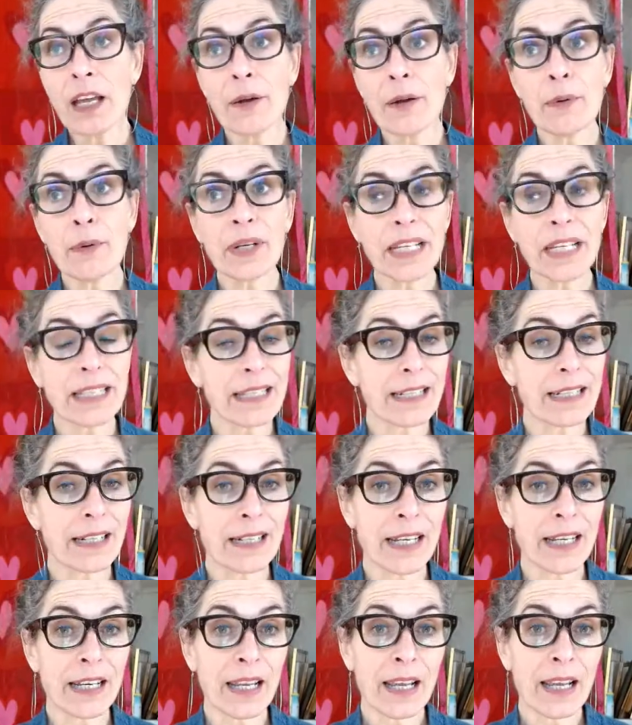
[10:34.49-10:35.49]
We'll get
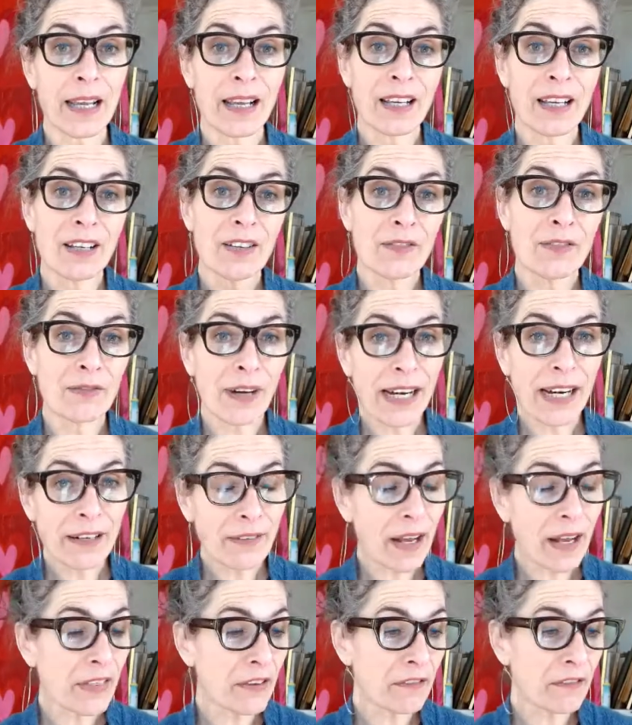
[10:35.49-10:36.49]
started right
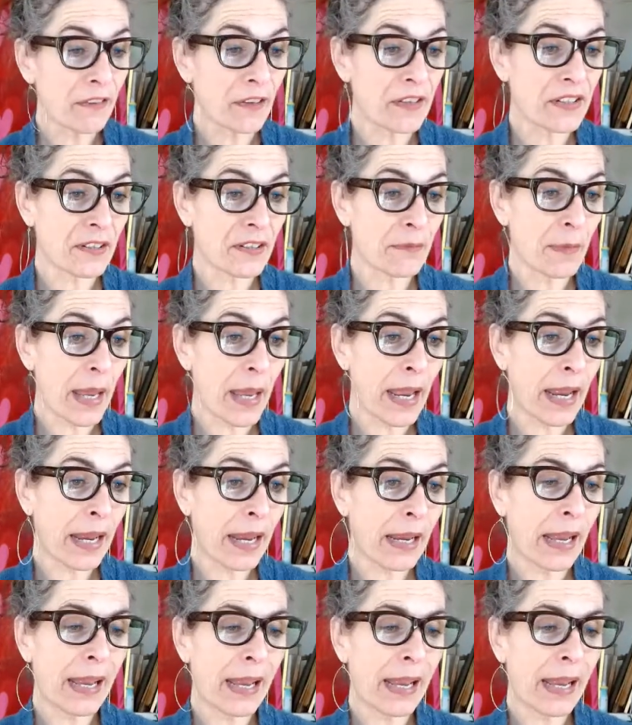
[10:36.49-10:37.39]
around the 1st of May.